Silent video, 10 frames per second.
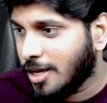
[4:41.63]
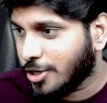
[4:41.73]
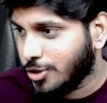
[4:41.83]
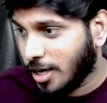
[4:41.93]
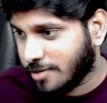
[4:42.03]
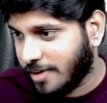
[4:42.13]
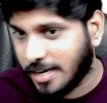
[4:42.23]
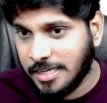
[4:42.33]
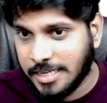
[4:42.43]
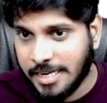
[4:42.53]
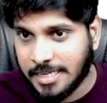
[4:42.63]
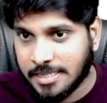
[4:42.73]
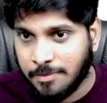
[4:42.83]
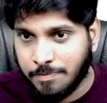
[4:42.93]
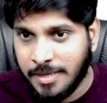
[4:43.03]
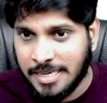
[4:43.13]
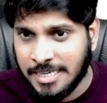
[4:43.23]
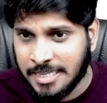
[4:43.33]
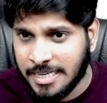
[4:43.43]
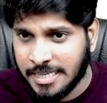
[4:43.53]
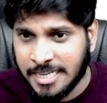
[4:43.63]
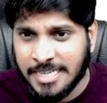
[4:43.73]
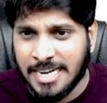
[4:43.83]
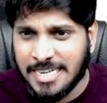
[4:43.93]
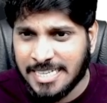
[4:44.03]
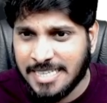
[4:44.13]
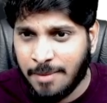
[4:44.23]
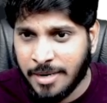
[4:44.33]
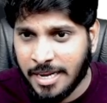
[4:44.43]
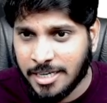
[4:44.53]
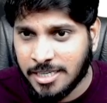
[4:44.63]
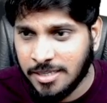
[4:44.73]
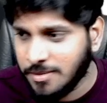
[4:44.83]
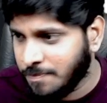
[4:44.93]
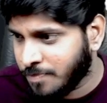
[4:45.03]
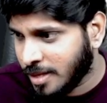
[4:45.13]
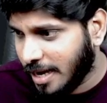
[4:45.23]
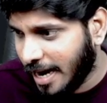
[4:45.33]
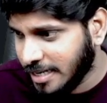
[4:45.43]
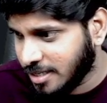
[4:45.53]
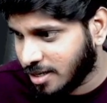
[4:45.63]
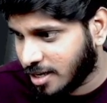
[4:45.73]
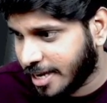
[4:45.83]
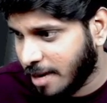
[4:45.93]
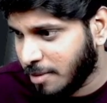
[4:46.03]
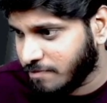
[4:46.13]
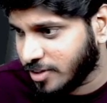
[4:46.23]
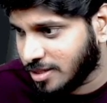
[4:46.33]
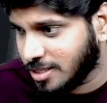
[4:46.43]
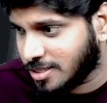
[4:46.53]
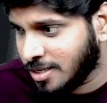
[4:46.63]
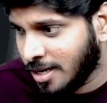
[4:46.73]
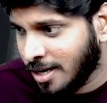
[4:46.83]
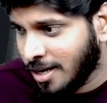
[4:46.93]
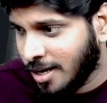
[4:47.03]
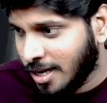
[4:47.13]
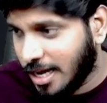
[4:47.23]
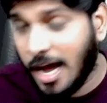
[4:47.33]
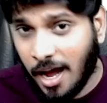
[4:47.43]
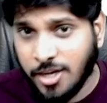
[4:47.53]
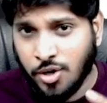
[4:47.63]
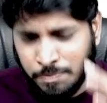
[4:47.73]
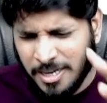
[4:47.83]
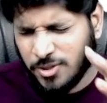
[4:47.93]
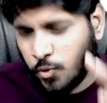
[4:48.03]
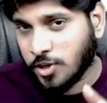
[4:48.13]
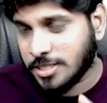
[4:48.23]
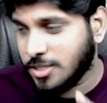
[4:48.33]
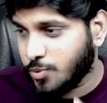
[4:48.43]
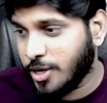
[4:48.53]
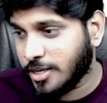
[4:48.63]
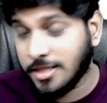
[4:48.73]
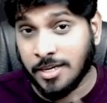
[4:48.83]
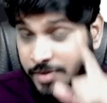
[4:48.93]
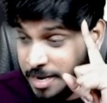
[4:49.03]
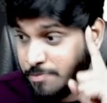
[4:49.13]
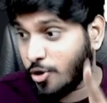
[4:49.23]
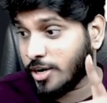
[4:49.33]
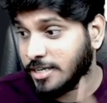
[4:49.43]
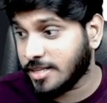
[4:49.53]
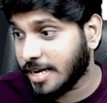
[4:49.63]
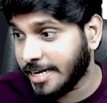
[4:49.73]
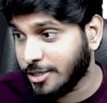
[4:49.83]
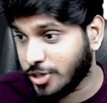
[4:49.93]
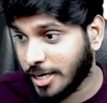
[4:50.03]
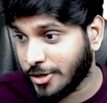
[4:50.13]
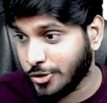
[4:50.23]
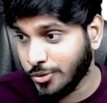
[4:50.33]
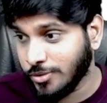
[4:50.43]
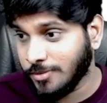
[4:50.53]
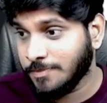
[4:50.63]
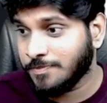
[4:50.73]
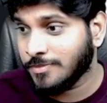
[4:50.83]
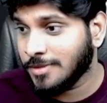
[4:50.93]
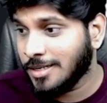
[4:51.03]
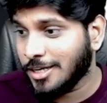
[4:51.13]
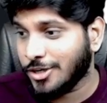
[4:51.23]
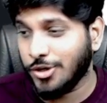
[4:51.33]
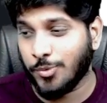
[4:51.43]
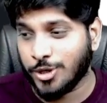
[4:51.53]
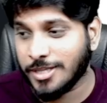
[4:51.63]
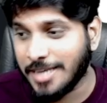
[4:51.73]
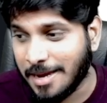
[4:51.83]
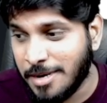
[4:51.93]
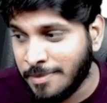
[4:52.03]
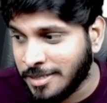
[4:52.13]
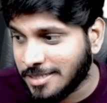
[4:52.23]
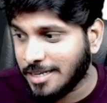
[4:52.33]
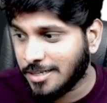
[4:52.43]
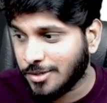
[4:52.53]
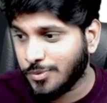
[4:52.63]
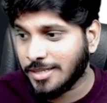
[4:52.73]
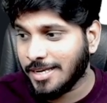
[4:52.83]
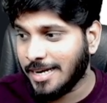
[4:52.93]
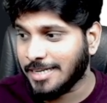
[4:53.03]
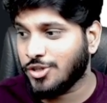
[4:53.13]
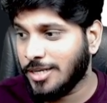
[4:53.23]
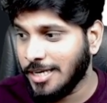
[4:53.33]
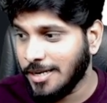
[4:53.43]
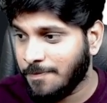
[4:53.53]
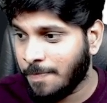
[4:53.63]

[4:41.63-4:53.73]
You know, our faculty has completely did a detailed examination, came up with this. You know, please watch this video till then. Very important thing I need to share to you. You know, what are the amendments that were there actually?